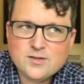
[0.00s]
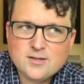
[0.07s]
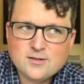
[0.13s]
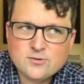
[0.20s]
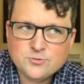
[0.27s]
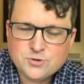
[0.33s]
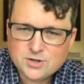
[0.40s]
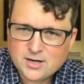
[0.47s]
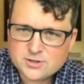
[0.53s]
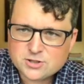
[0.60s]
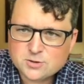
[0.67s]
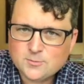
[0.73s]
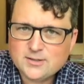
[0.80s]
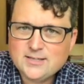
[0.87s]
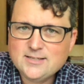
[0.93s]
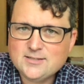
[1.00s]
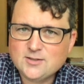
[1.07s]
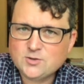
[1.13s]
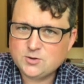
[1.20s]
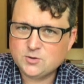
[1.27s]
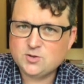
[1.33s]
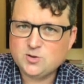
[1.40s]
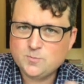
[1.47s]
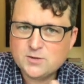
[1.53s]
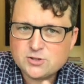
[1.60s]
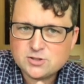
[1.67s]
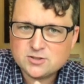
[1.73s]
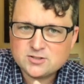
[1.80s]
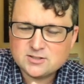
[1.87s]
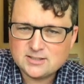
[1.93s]
Joshua is a
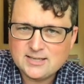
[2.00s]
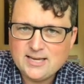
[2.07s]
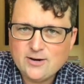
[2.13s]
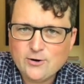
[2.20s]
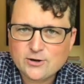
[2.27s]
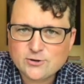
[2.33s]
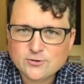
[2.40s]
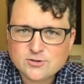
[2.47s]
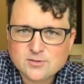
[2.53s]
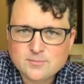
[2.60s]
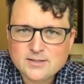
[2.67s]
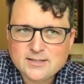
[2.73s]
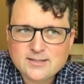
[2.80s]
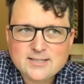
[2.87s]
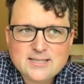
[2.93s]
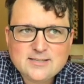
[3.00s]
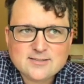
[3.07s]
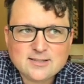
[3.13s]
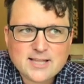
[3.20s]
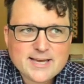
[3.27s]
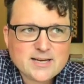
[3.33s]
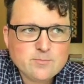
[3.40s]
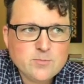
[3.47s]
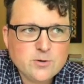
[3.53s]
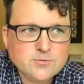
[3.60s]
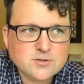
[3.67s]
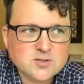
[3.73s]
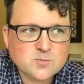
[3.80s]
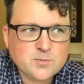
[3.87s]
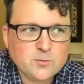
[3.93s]
suspicious character to me. He's like
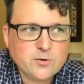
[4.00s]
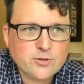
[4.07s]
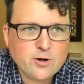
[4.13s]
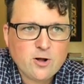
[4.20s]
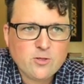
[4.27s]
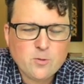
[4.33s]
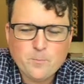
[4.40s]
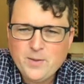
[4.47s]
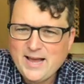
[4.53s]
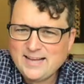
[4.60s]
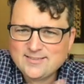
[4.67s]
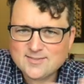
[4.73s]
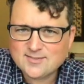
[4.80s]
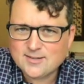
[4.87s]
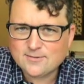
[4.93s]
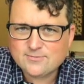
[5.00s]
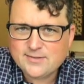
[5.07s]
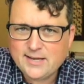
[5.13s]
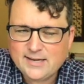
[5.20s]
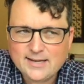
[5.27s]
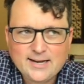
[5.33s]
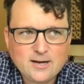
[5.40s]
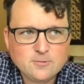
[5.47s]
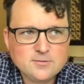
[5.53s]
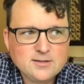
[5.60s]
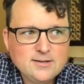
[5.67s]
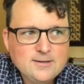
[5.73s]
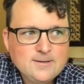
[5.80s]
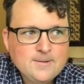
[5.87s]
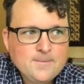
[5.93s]
Moses, but with all the bad stuff taken out,
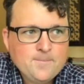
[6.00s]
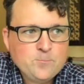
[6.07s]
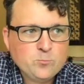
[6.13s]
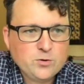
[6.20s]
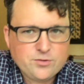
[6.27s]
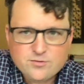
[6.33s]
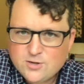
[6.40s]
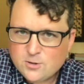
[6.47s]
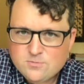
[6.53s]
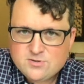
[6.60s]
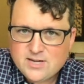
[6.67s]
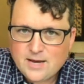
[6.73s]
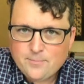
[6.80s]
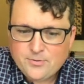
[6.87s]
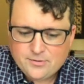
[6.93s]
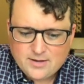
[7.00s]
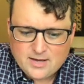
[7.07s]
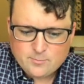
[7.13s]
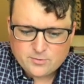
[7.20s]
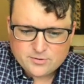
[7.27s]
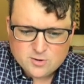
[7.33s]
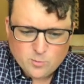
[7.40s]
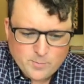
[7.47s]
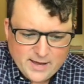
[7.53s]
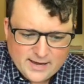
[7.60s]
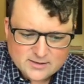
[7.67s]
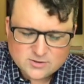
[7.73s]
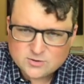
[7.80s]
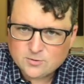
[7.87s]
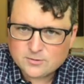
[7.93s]
with no depth and with no
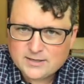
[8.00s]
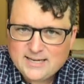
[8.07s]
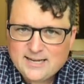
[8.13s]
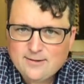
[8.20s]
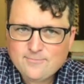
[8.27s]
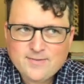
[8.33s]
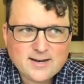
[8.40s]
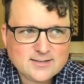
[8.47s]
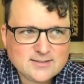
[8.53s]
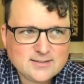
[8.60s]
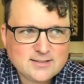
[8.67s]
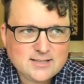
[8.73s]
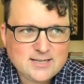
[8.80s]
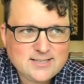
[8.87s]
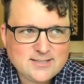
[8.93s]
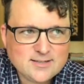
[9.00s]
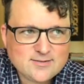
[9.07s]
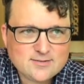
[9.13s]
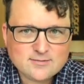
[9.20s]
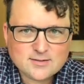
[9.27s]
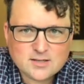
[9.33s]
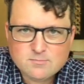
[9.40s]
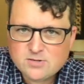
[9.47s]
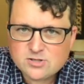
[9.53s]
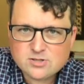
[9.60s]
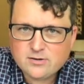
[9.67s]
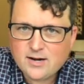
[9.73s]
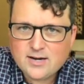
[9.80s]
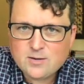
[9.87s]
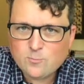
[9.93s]
backstory. And in fact, he doesn't
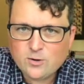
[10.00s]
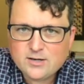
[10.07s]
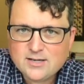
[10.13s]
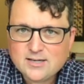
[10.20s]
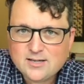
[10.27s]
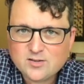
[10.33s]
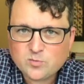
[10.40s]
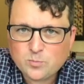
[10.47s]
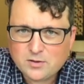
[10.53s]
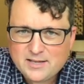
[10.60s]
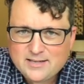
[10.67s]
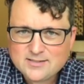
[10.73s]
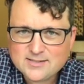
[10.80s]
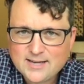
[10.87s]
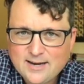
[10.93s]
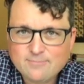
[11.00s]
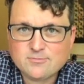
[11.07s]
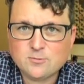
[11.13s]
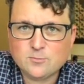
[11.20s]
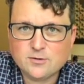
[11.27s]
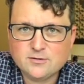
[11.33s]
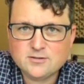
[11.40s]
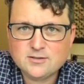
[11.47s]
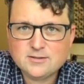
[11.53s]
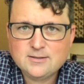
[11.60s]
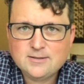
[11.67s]
commission anyone in his place afterwards.